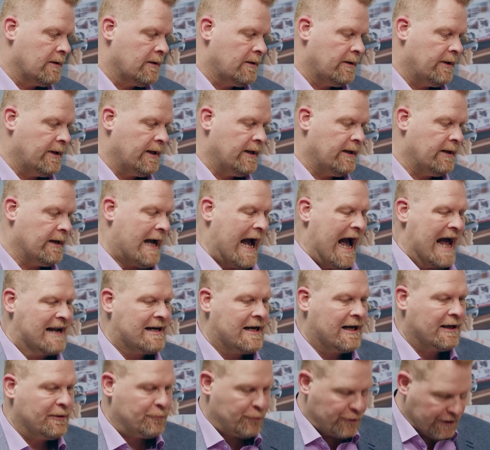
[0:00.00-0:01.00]
the
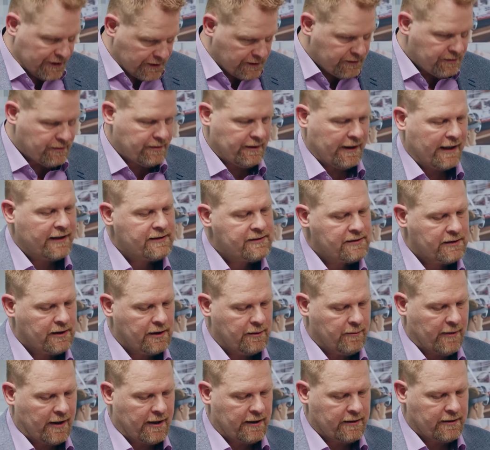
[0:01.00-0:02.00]
analytics
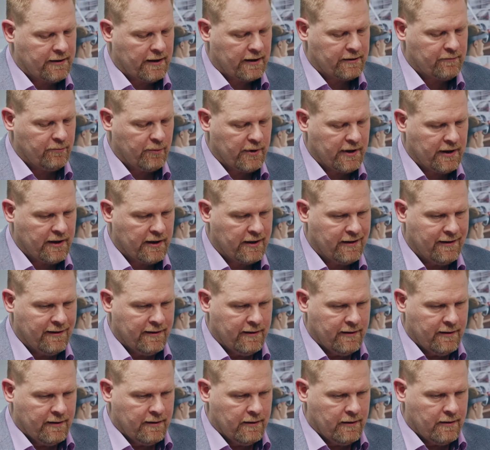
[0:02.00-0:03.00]
estimate that we
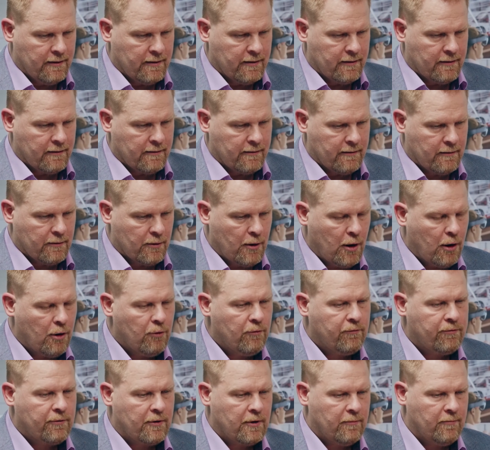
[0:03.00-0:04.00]

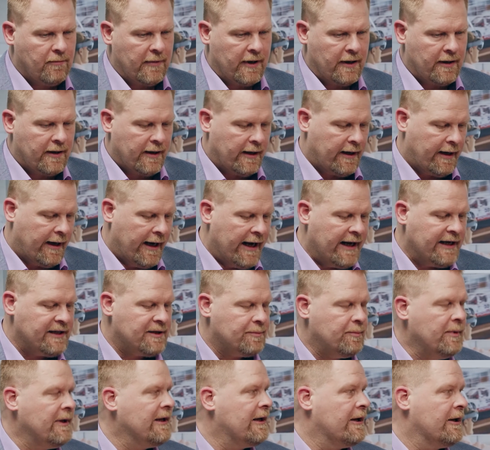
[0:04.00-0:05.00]
go from
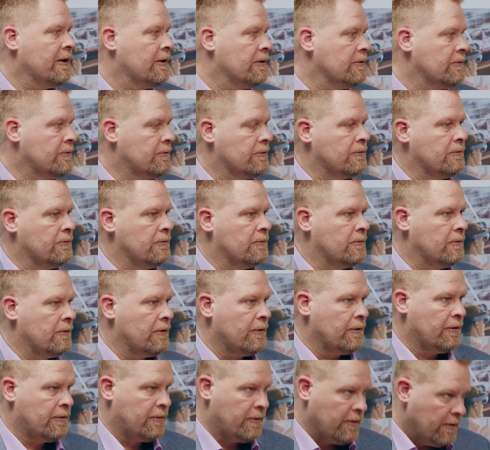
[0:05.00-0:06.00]
8 billion to
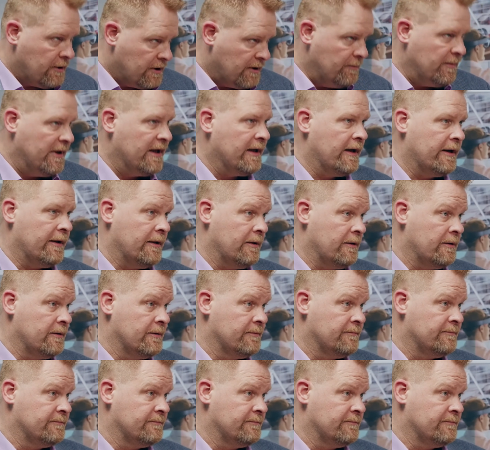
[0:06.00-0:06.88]
30 billion